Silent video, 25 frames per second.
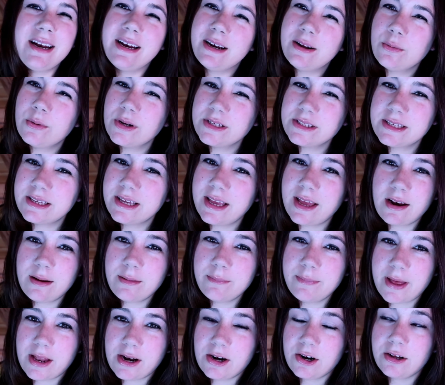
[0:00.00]
And it wasn't
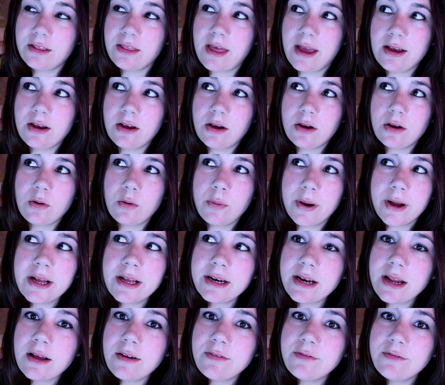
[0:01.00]
getting better like quick
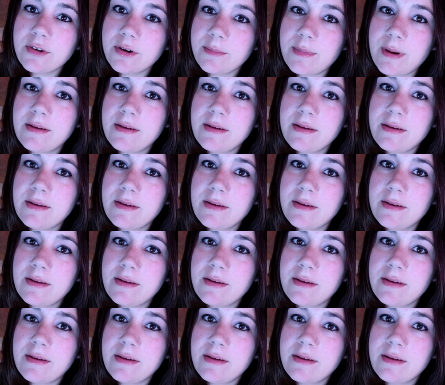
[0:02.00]
enough for